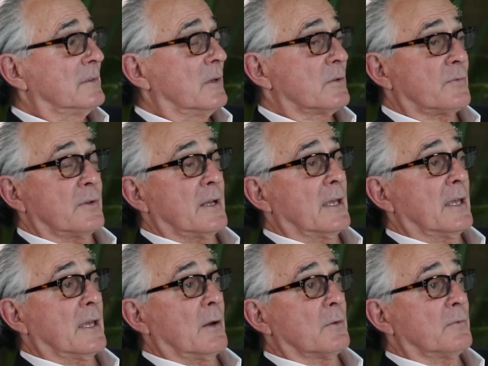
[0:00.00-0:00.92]
It was fun
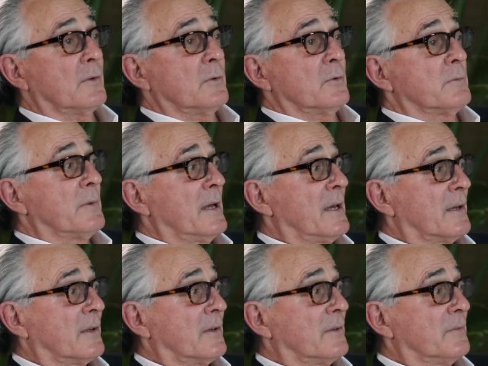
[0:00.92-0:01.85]
hanging out with Fleetwood
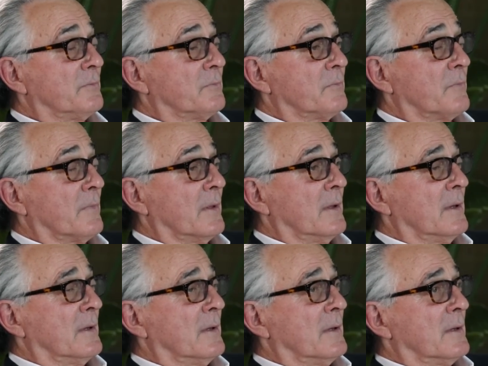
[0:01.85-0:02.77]
Mac.
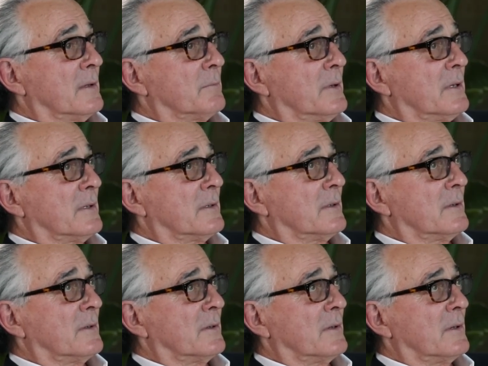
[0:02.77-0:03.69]
But
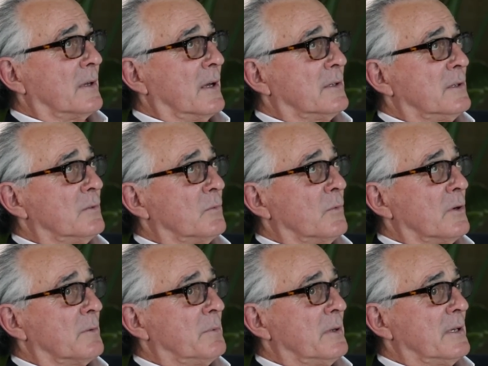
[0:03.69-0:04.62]
I didn't
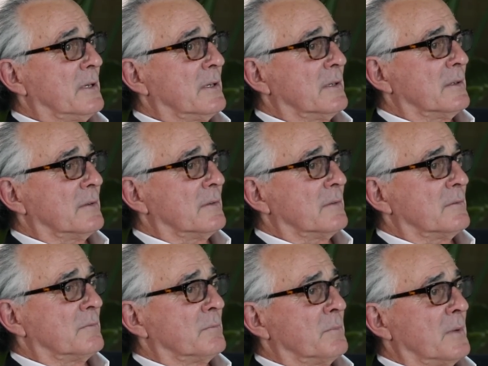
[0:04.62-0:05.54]
want to be
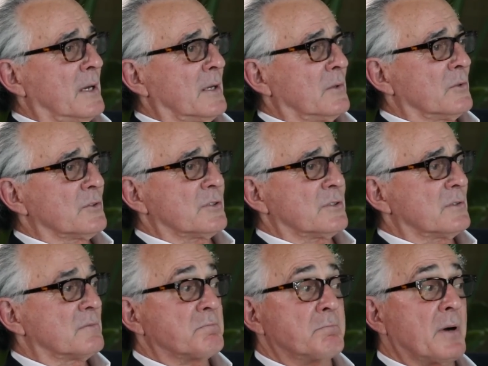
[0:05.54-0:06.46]
Michael's
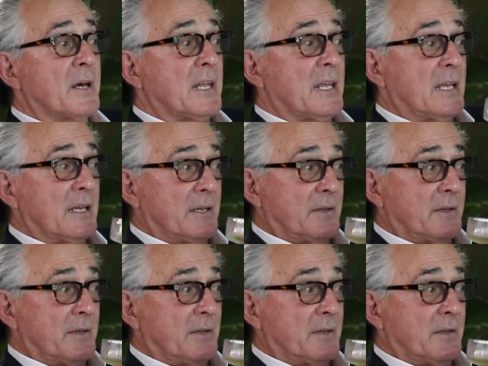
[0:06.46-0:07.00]
buddy.